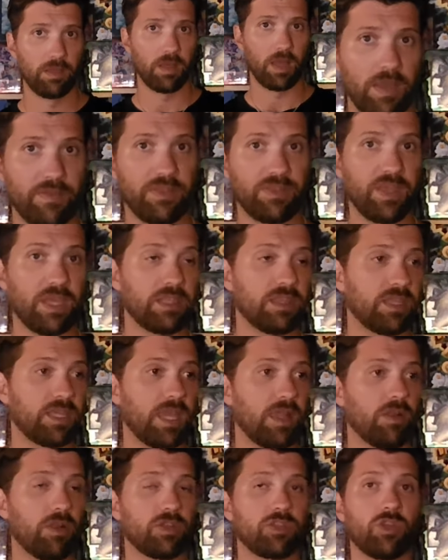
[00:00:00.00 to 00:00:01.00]
I think the
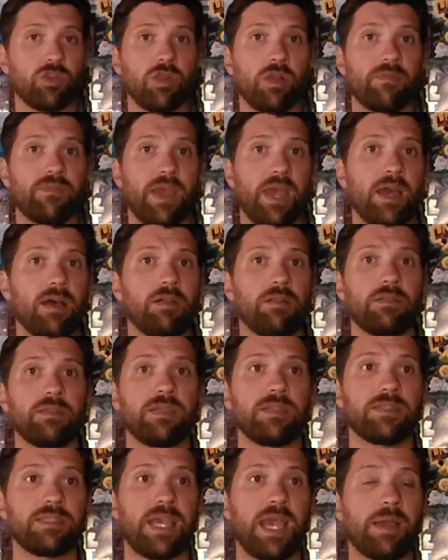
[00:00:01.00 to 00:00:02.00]
character of L
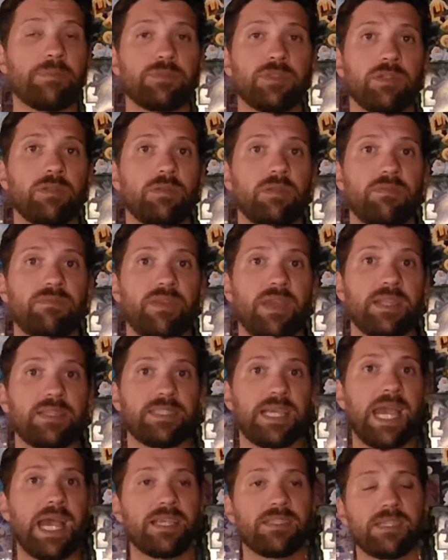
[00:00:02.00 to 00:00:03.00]
is absolutely
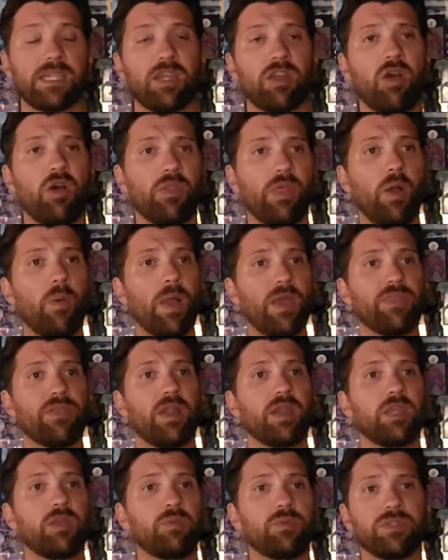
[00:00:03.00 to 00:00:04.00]
fantastic, and although I
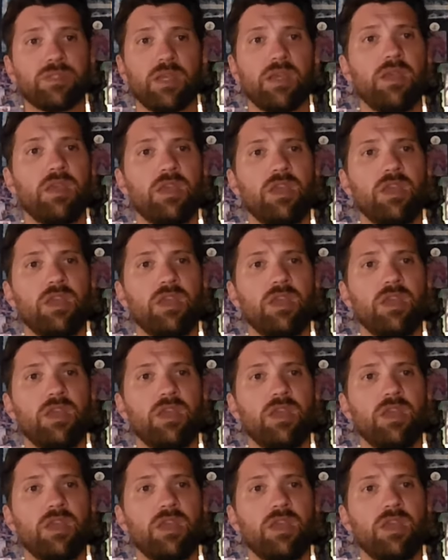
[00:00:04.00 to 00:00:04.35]
thought he was